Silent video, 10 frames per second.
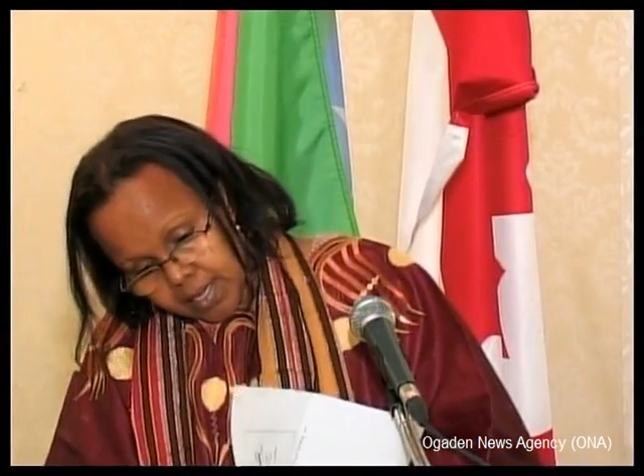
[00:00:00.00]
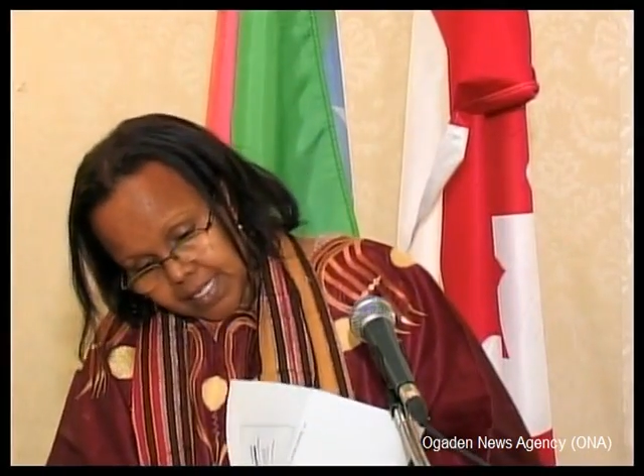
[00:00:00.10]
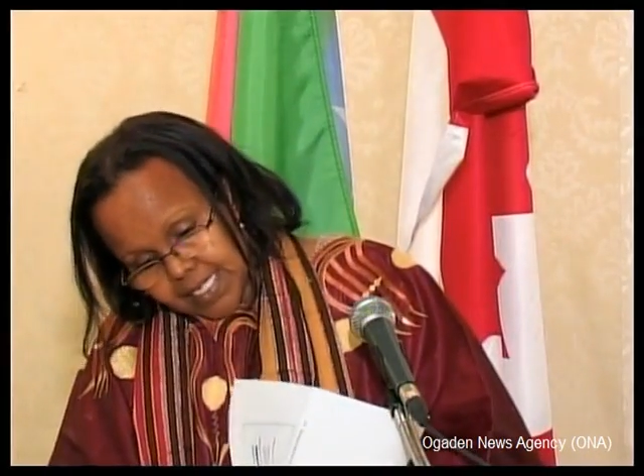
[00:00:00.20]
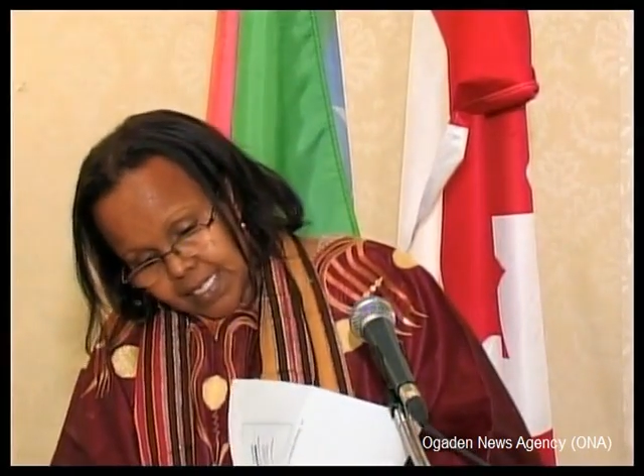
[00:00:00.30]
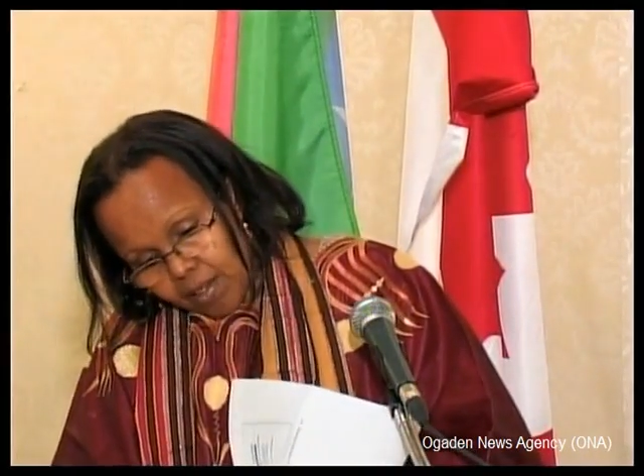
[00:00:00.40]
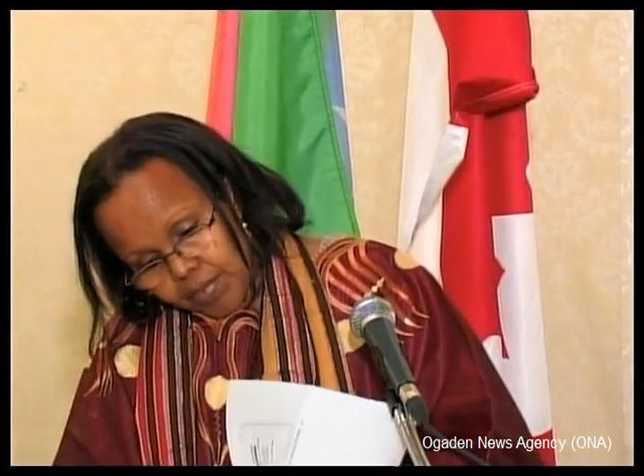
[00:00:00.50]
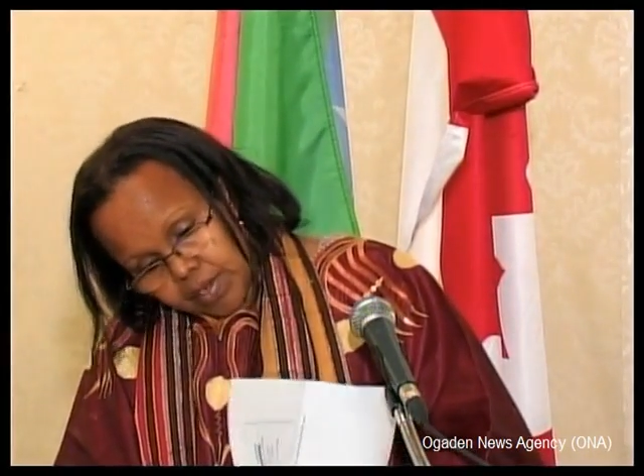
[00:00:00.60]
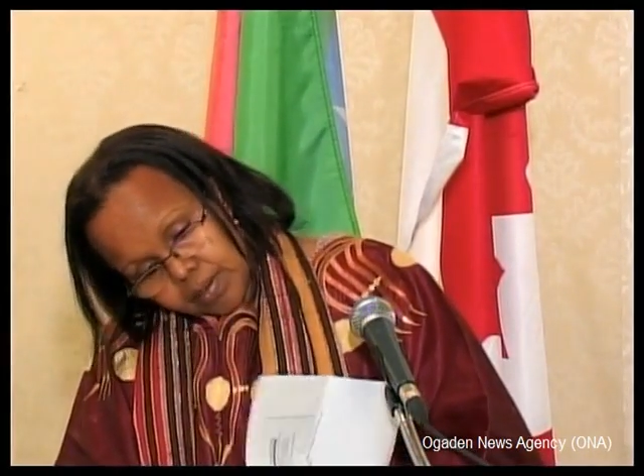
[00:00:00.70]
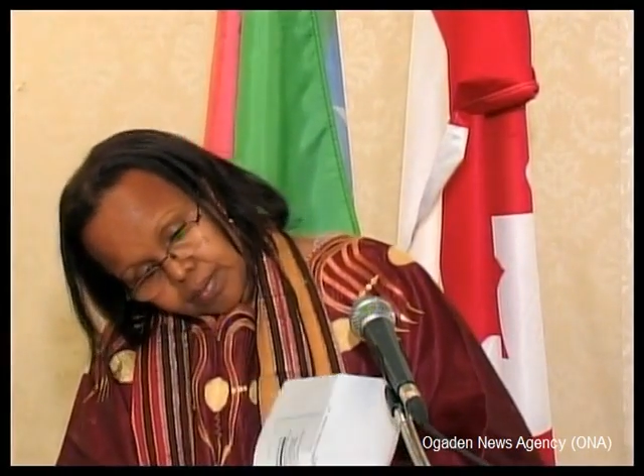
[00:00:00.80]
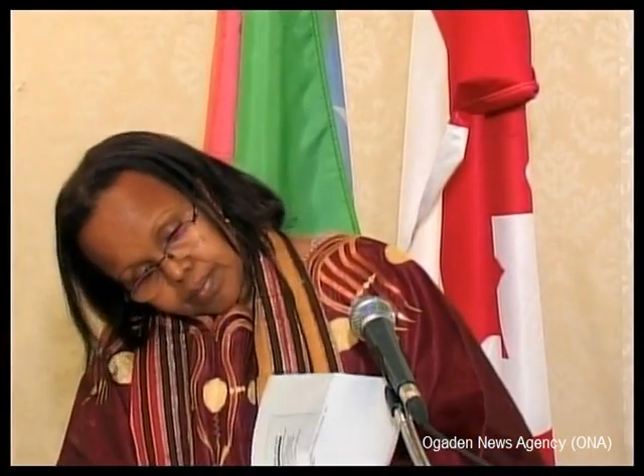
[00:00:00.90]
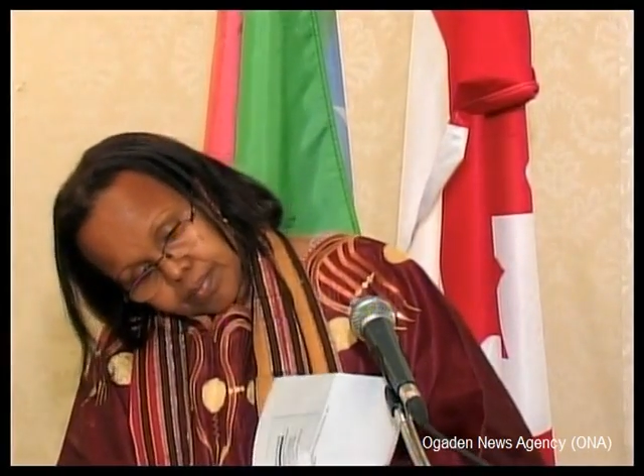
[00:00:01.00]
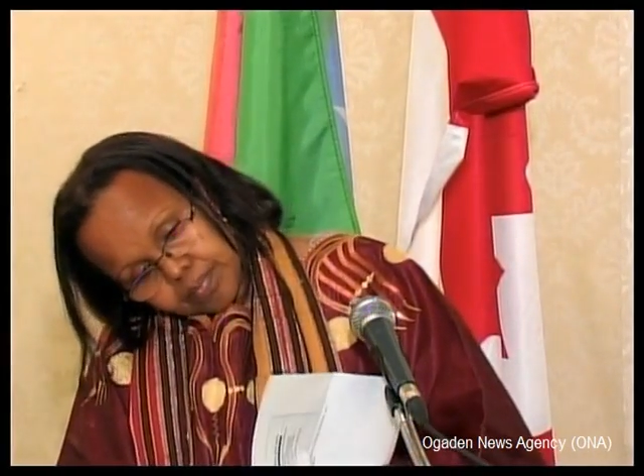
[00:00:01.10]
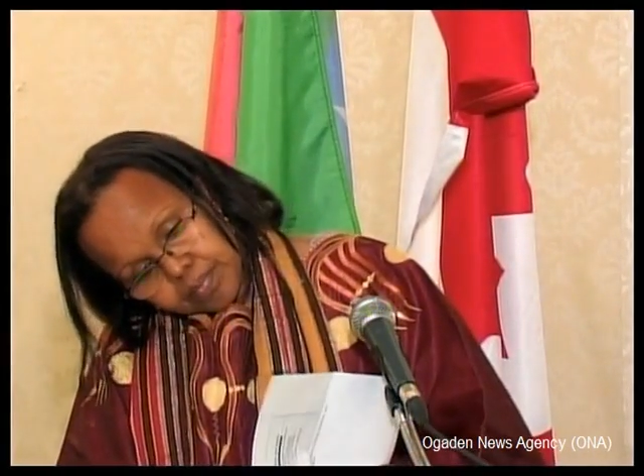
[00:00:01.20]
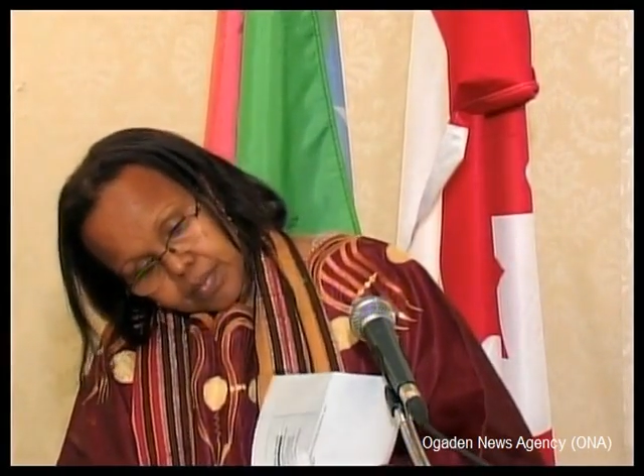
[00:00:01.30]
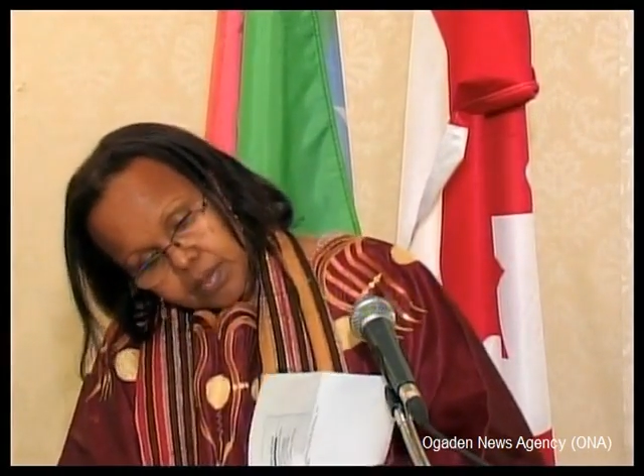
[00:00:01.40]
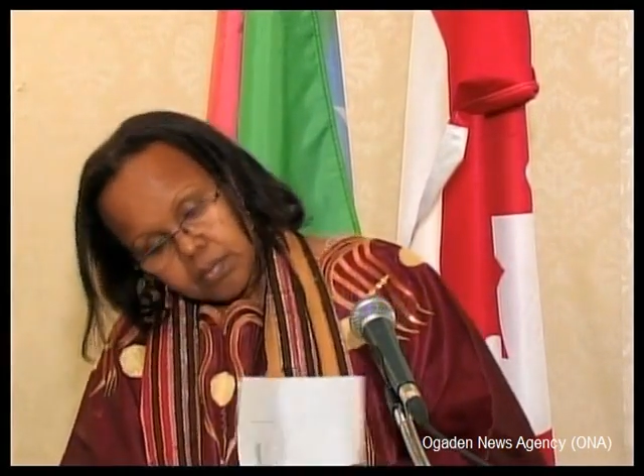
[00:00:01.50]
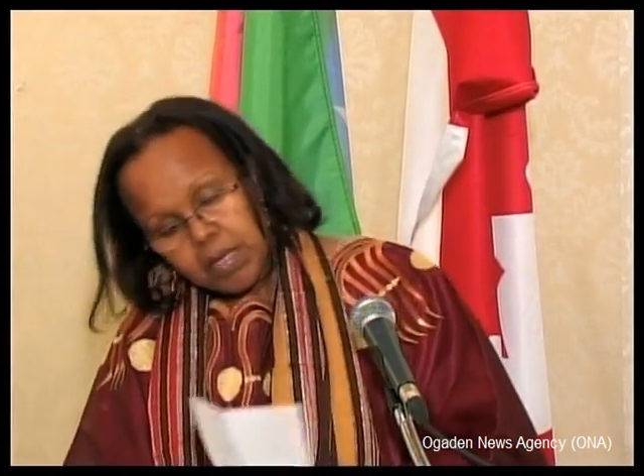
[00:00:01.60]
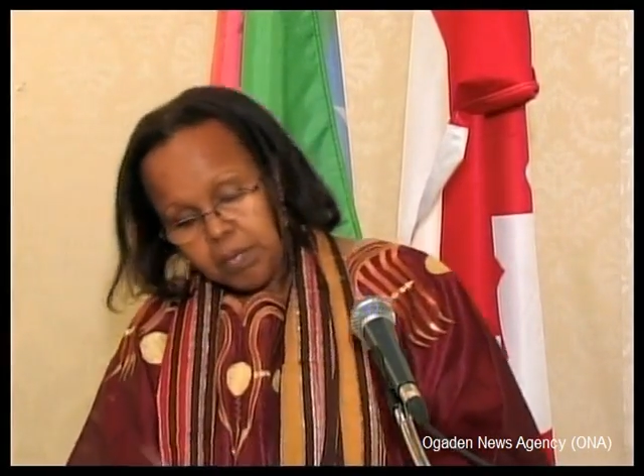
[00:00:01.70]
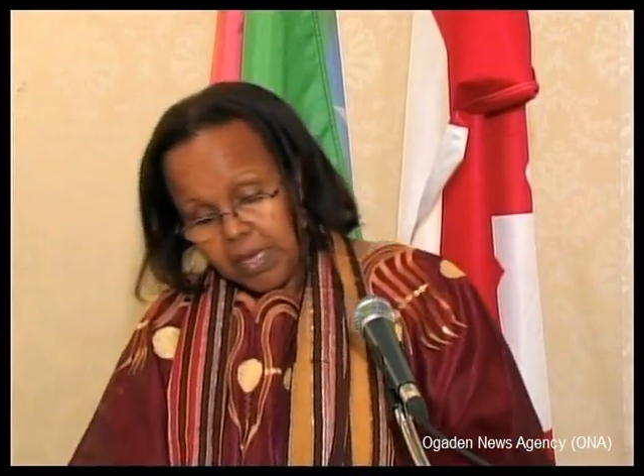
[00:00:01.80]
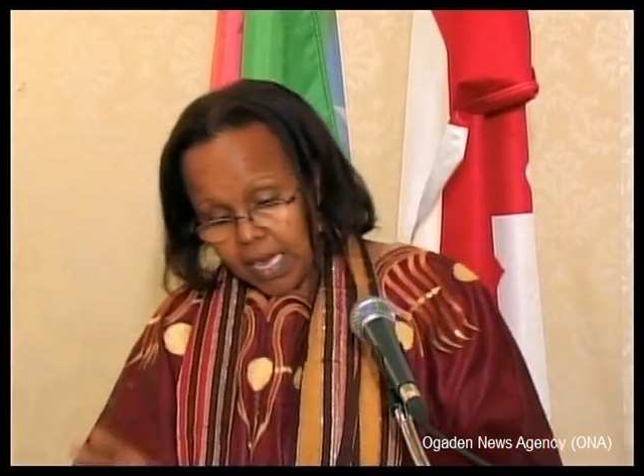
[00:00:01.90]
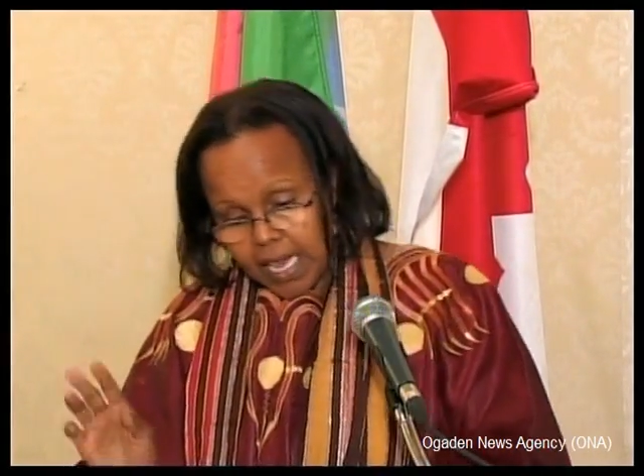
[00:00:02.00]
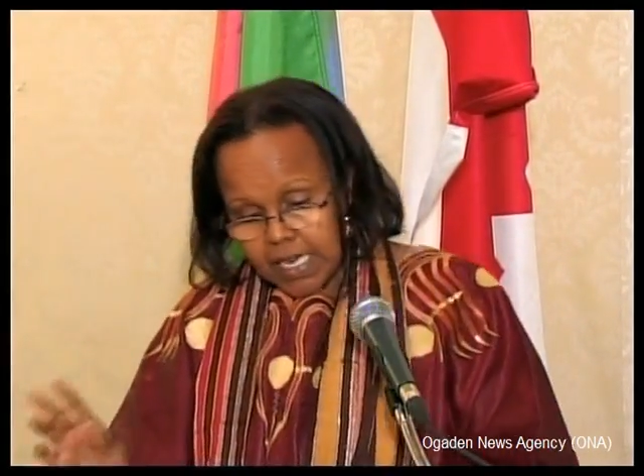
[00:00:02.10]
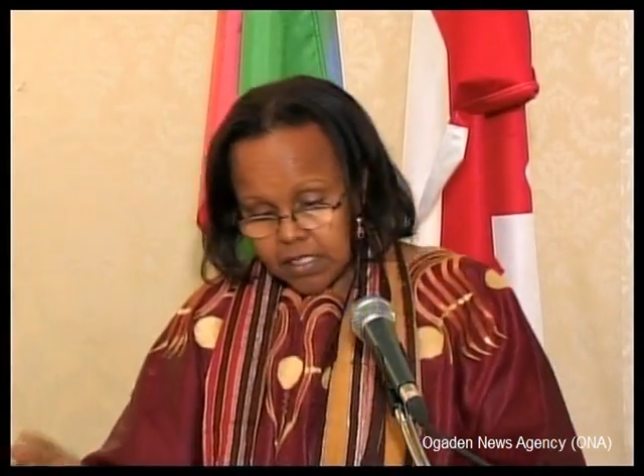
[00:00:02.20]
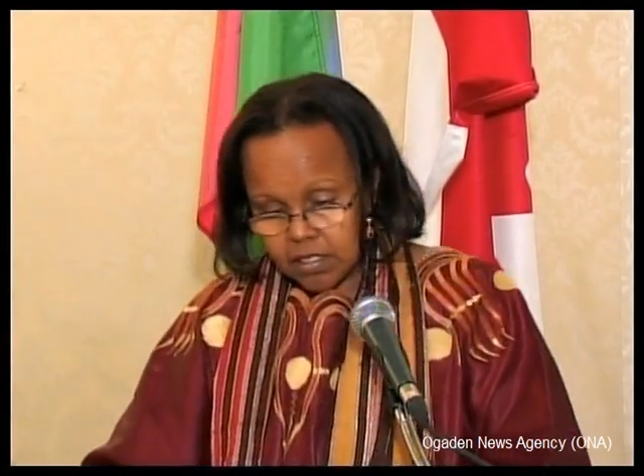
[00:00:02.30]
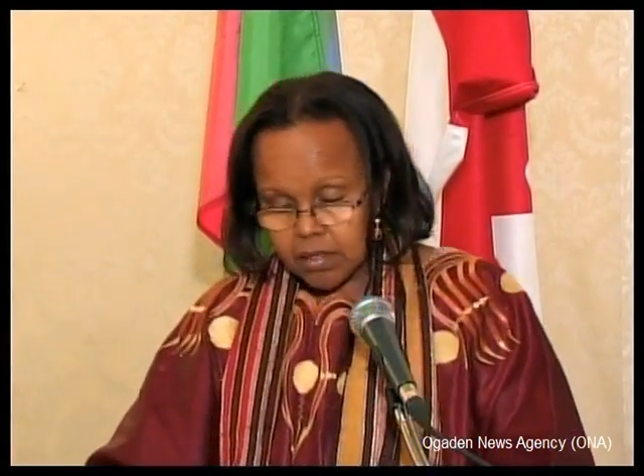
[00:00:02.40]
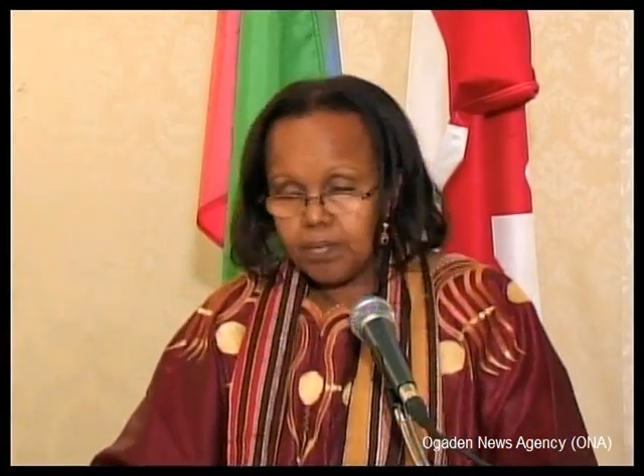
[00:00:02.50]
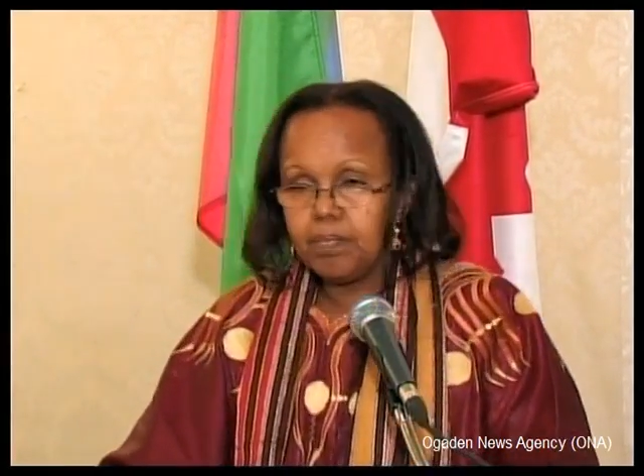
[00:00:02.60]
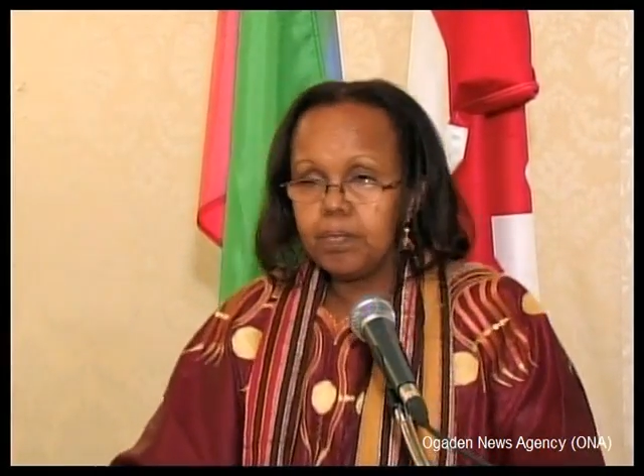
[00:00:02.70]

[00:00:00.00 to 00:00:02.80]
7, maybe 8